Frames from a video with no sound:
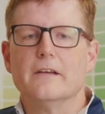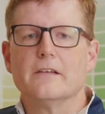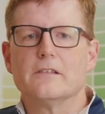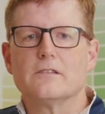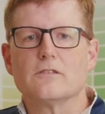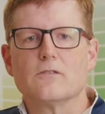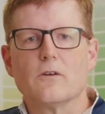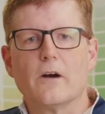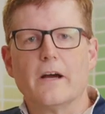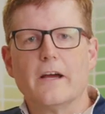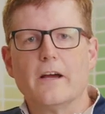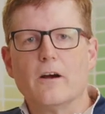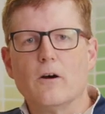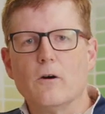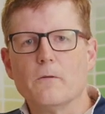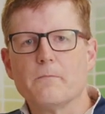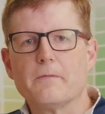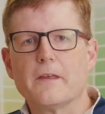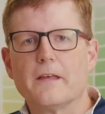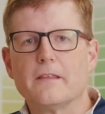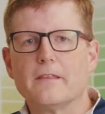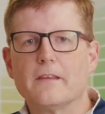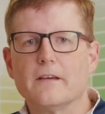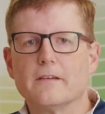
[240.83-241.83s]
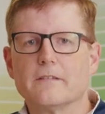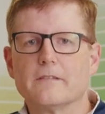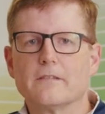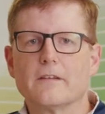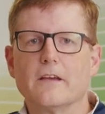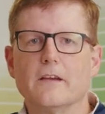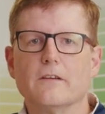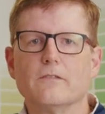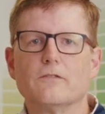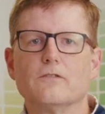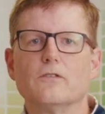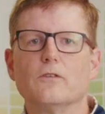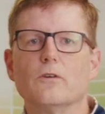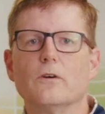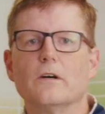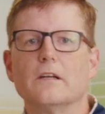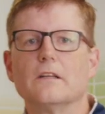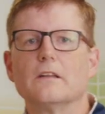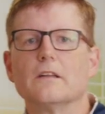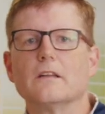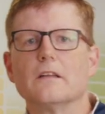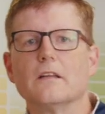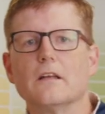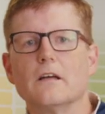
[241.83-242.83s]
So I hope that this gives you
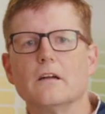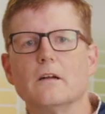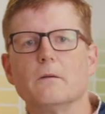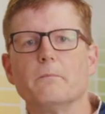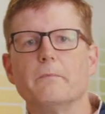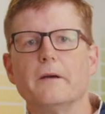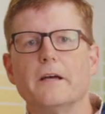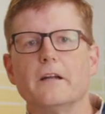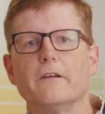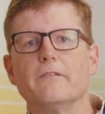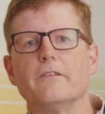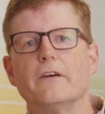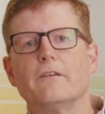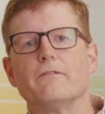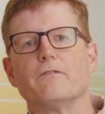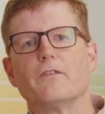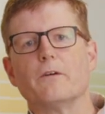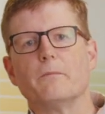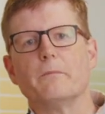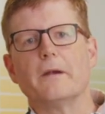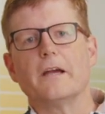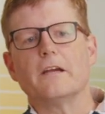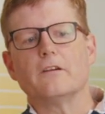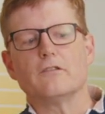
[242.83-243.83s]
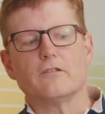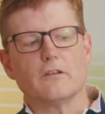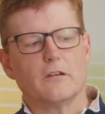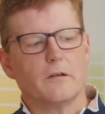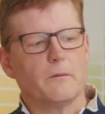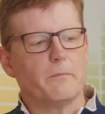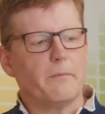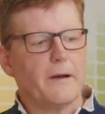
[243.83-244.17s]
a little bit of information